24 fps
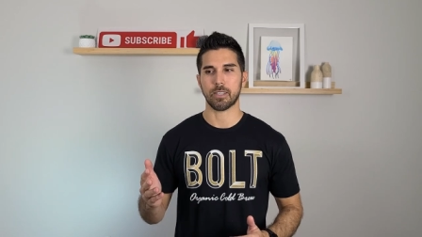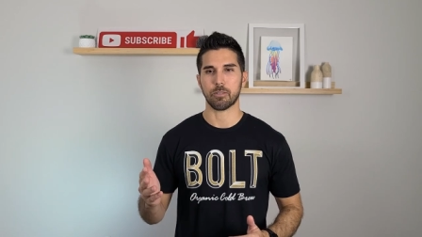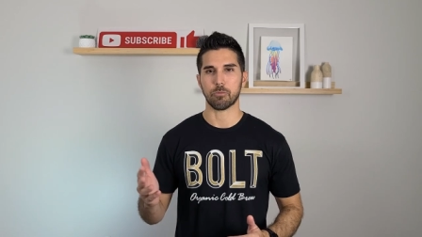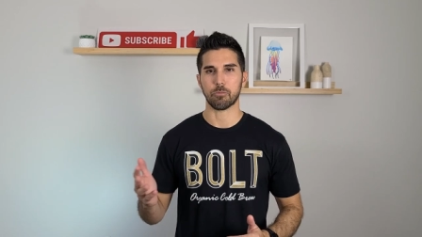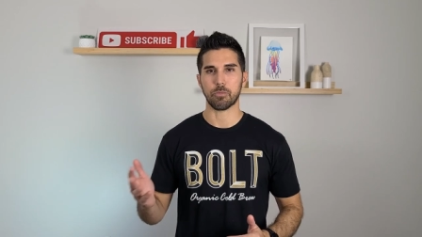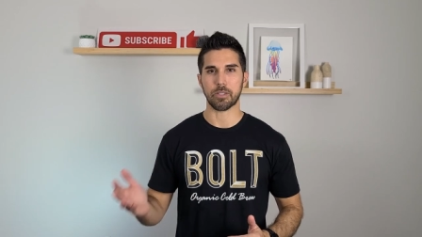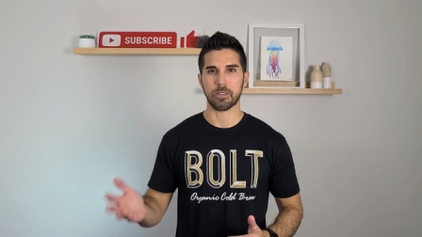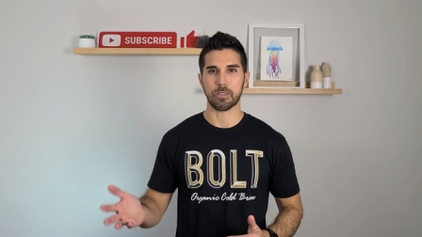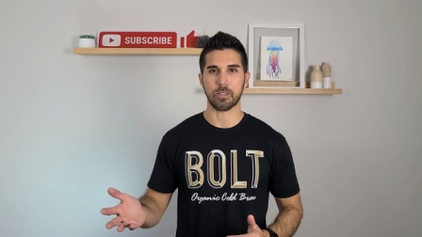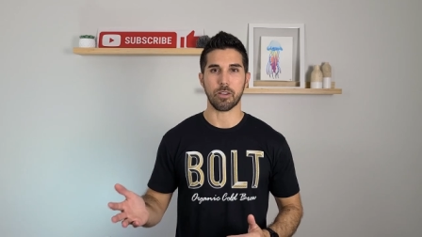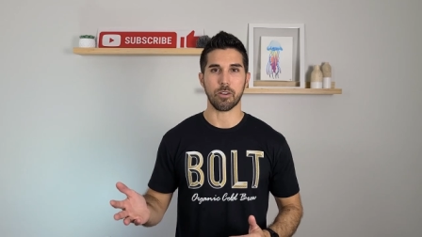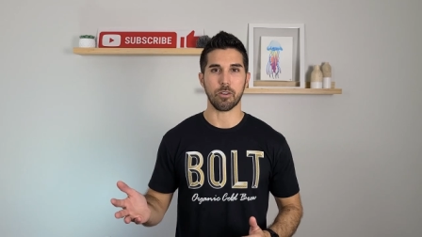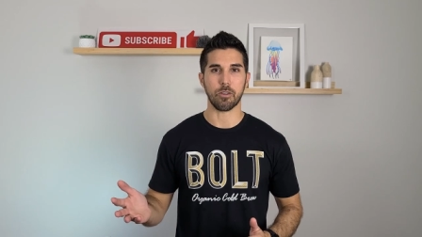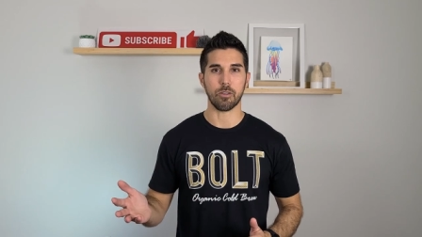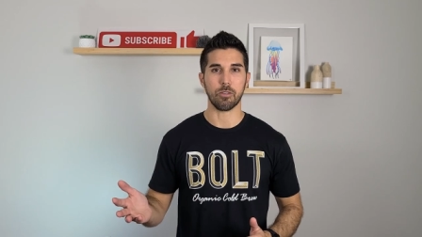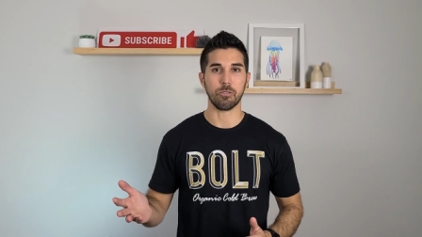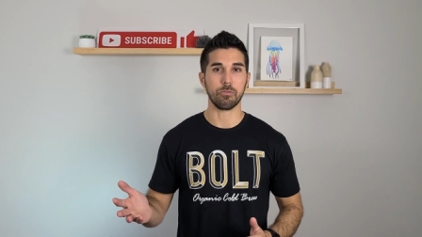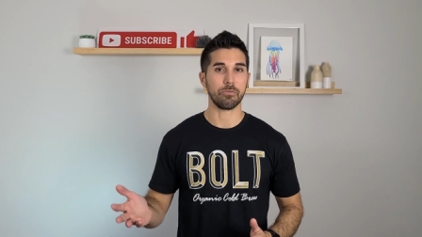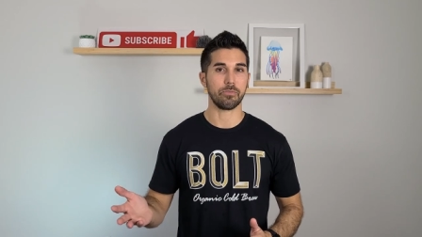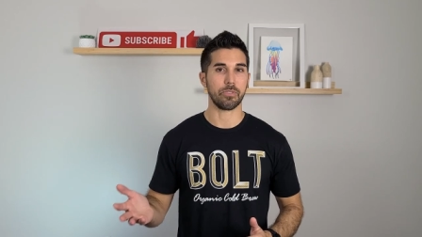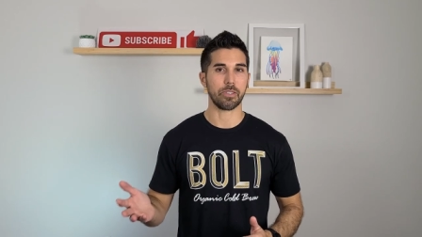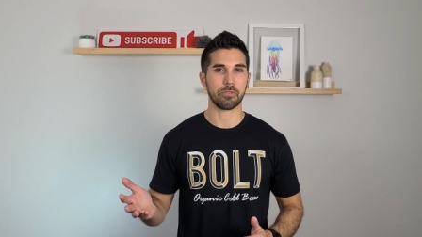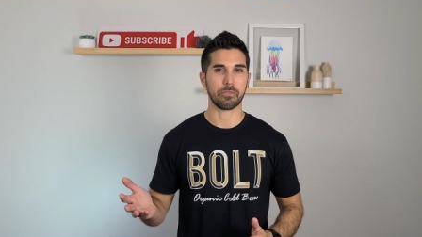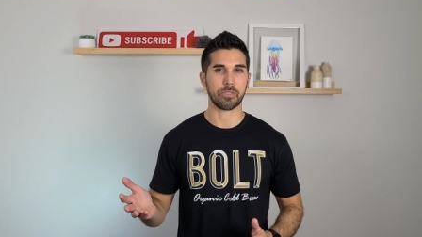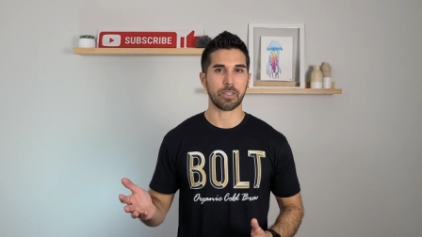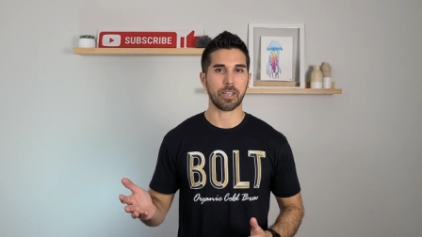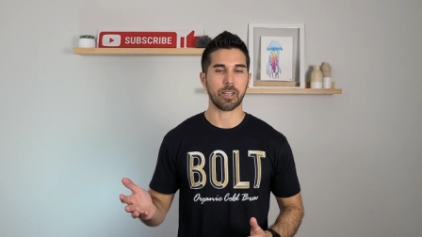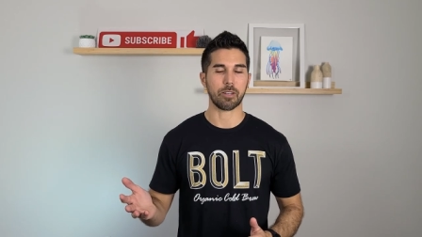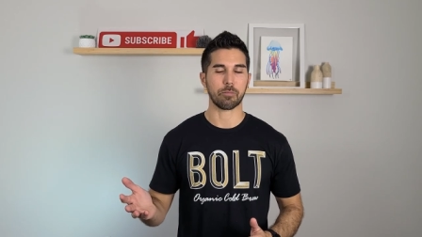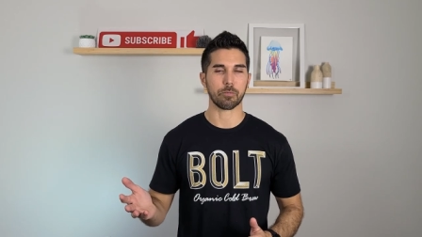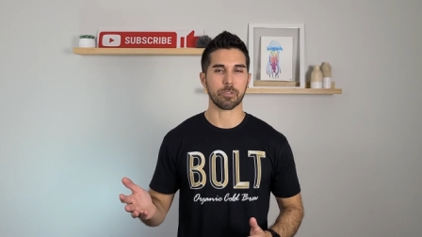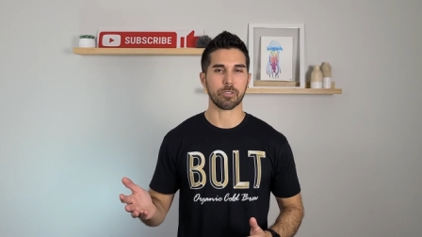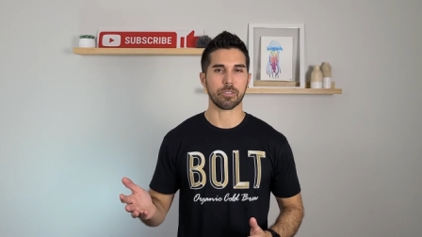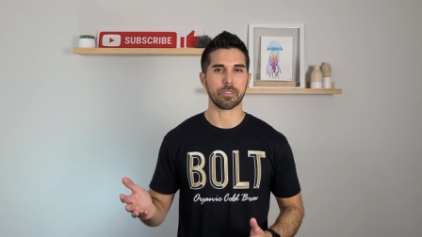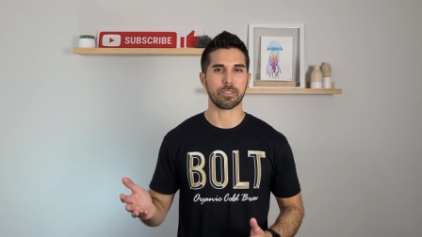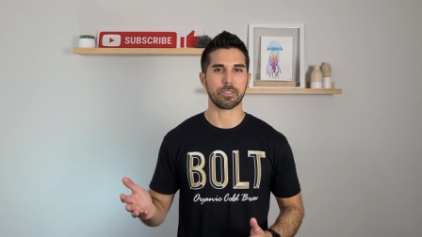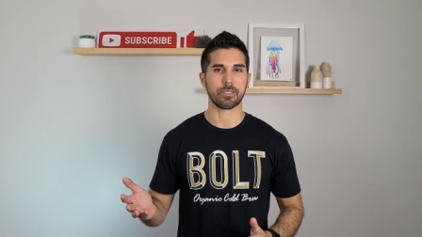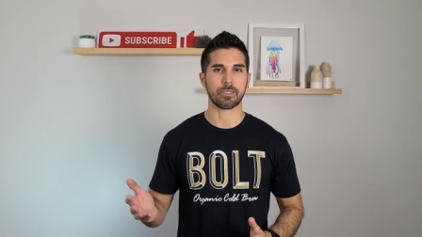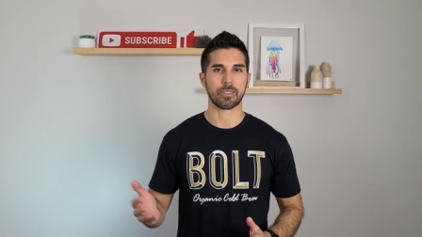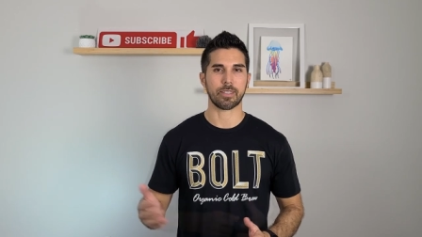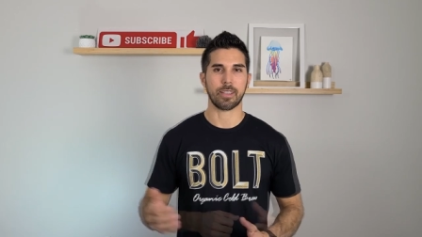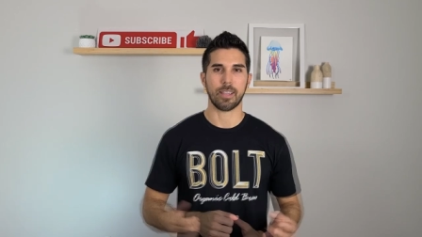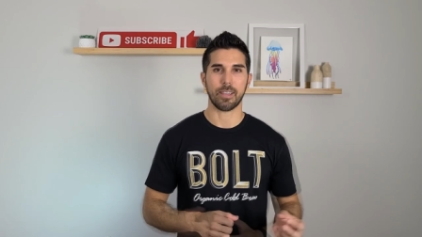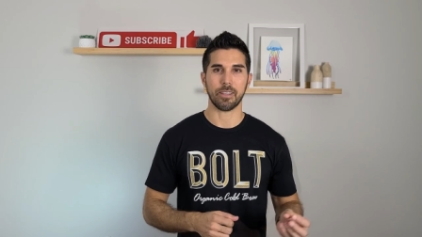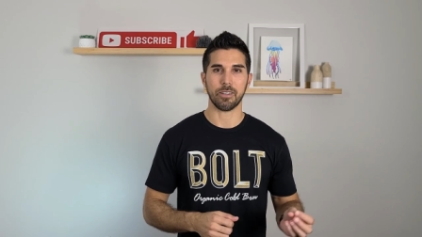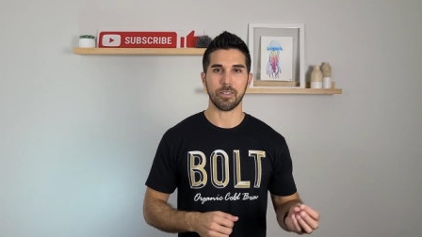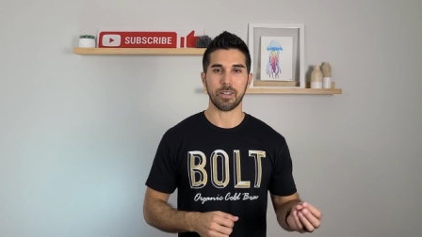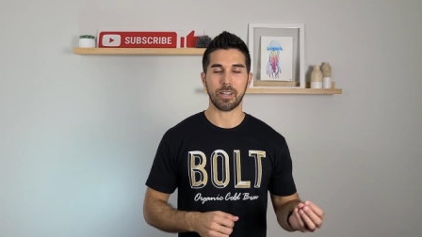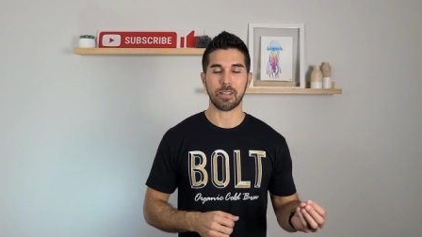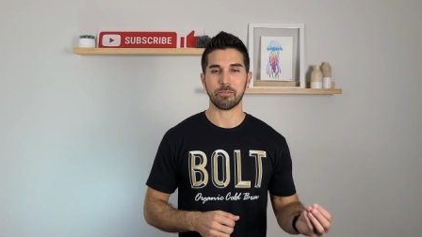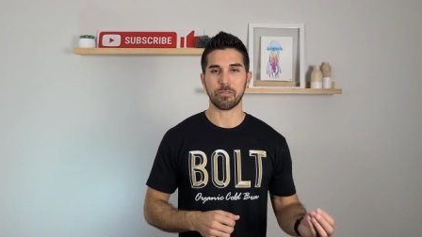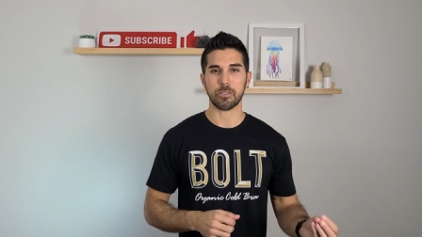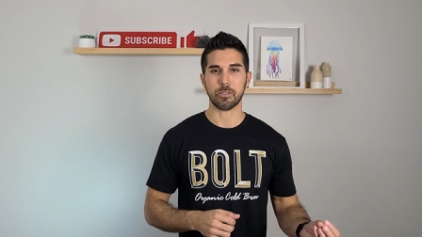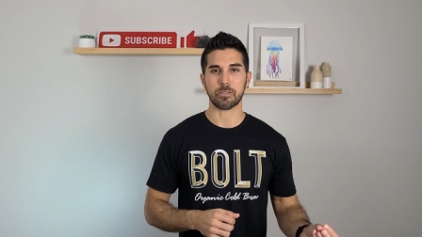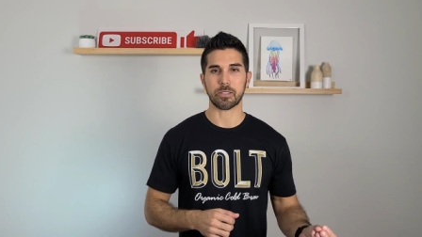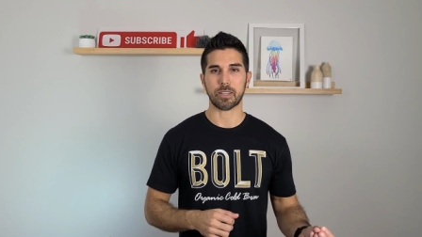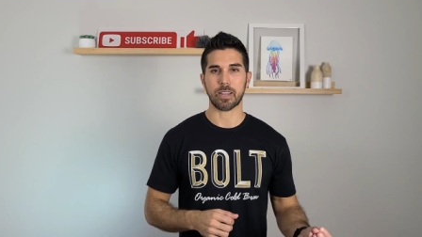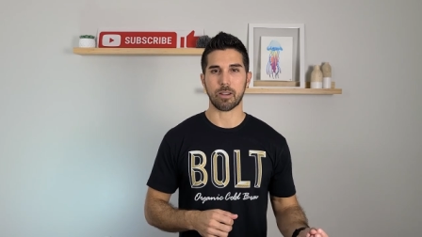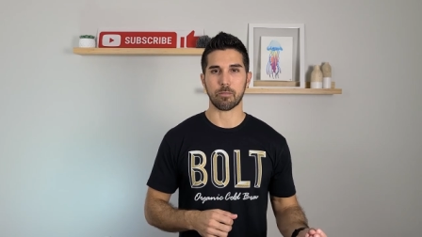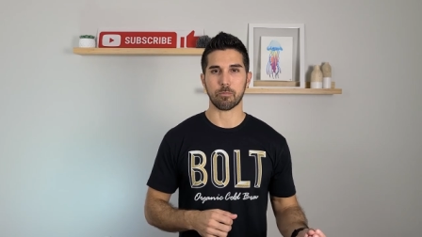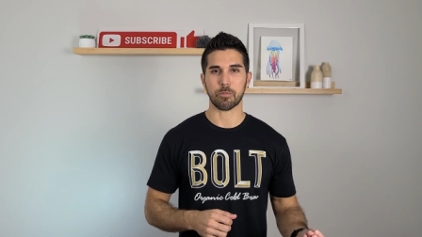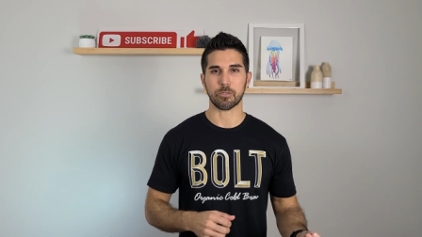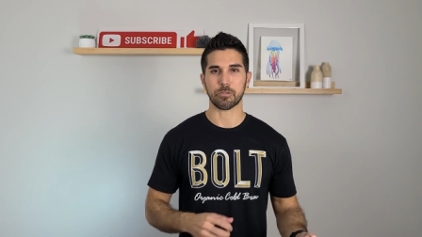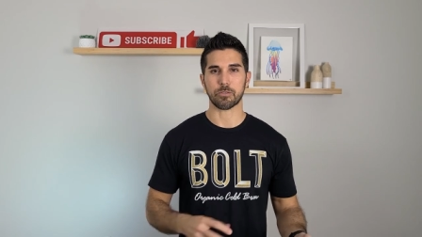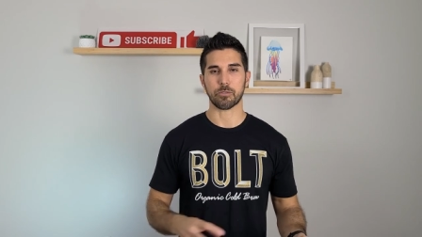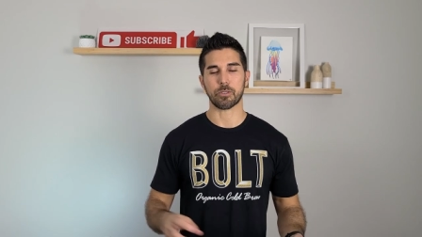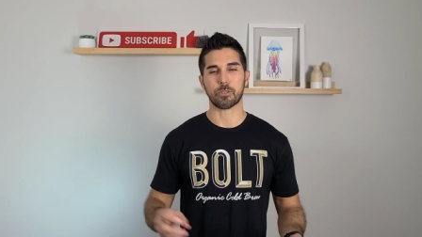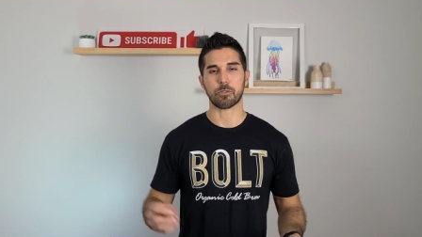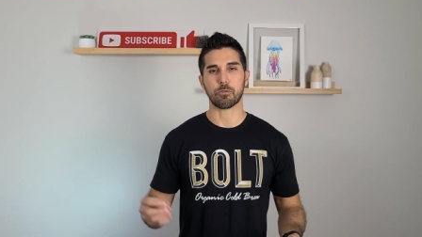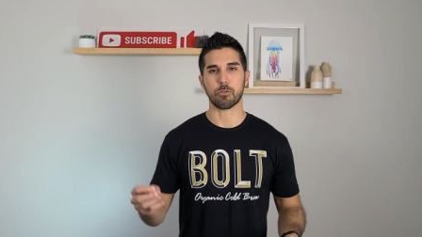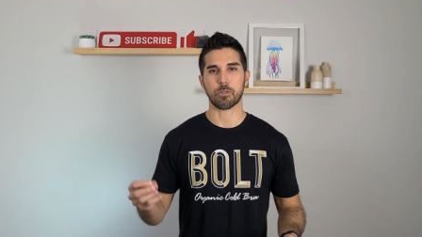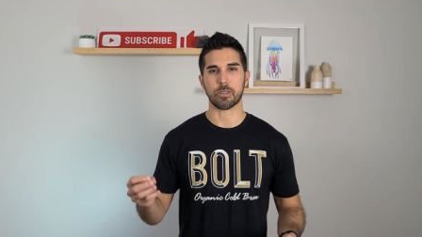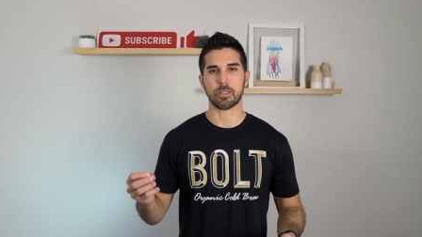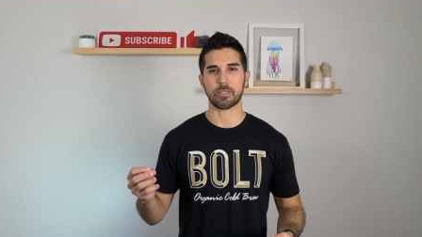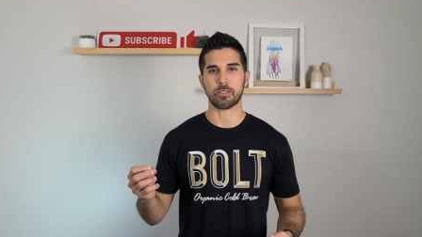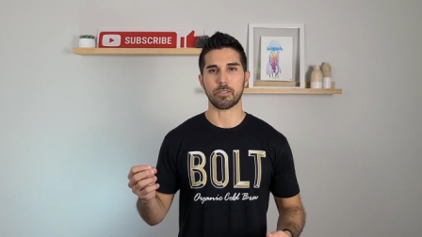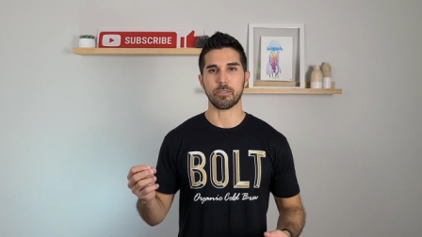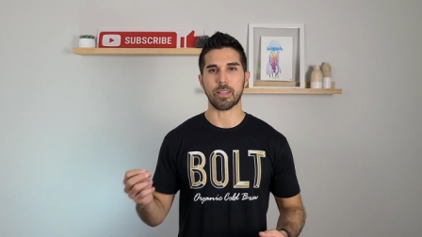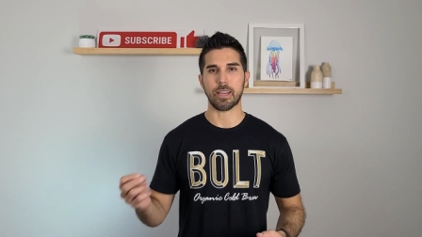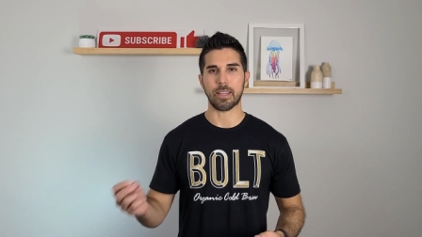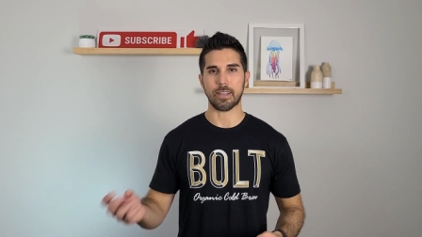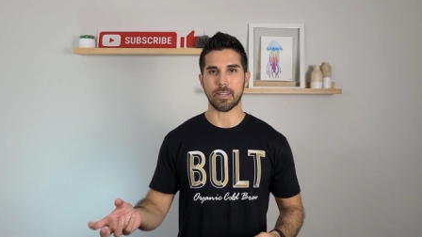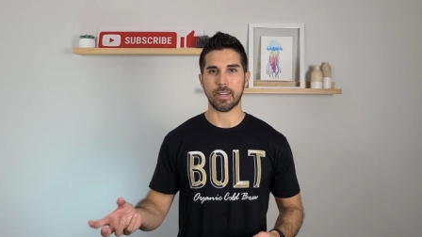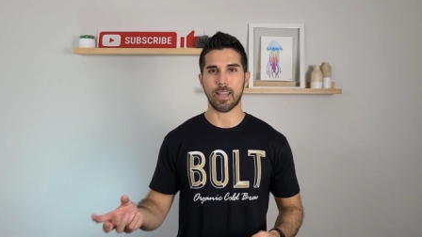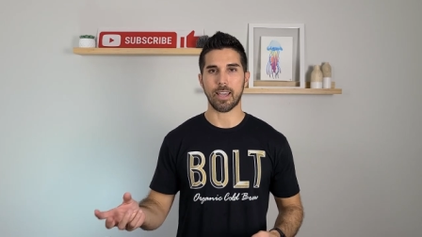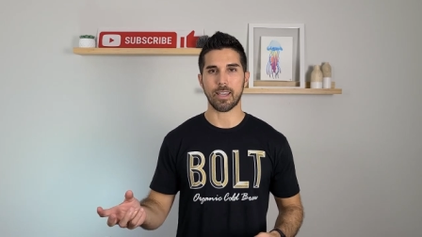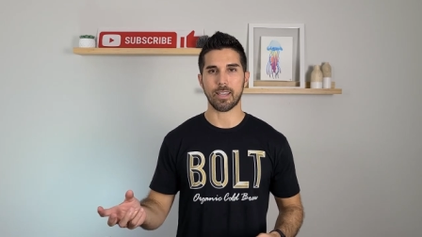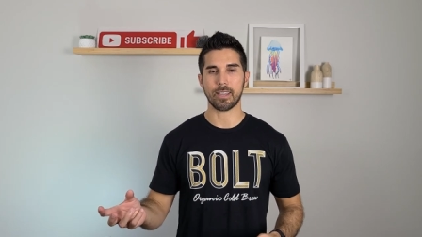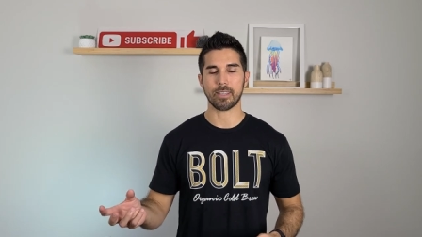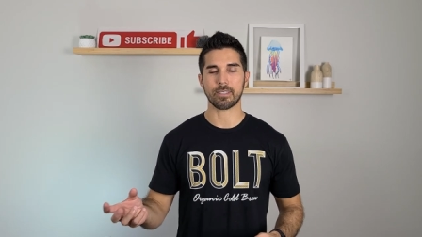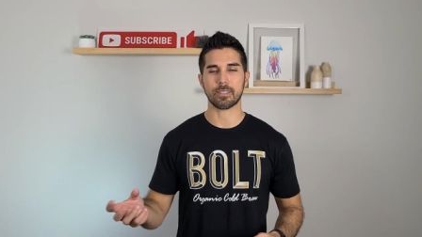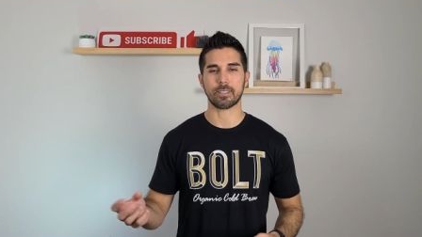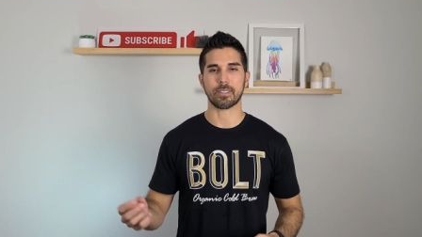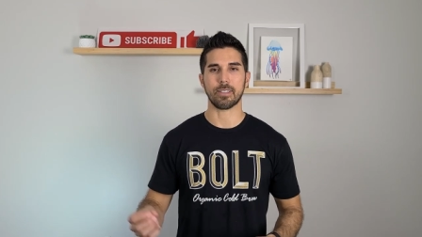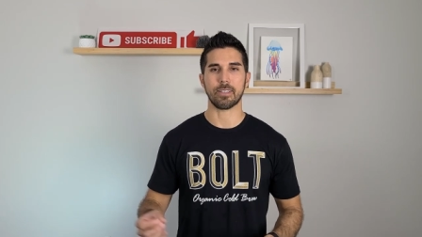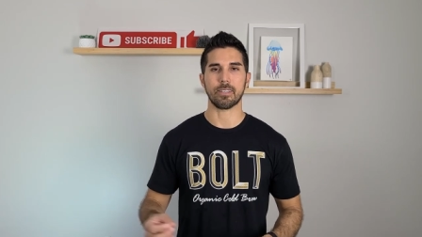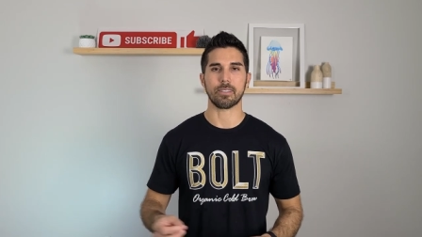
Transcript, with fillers: with Onvif cameras, and I'll have those cameras recording to that NAS